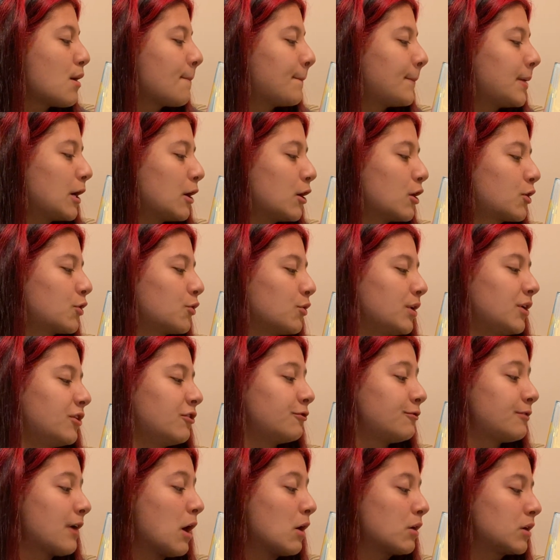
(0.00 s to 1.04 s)
Peregrine
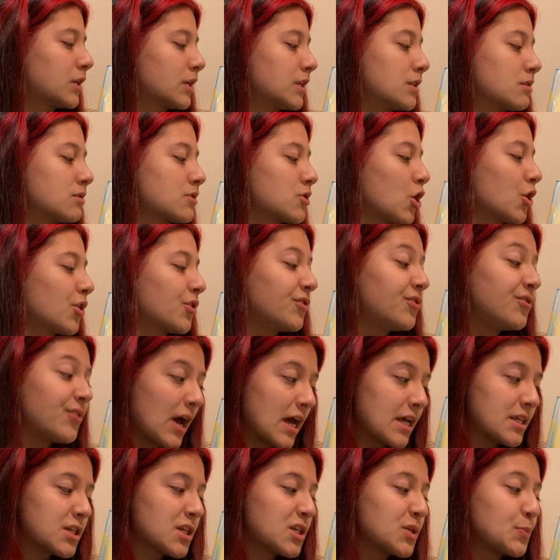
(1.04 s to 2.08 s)
falcons are the
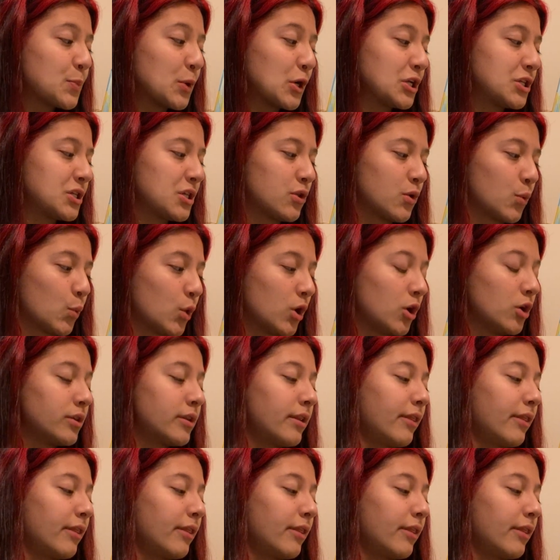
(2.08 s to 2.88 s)
fastest birds in the world.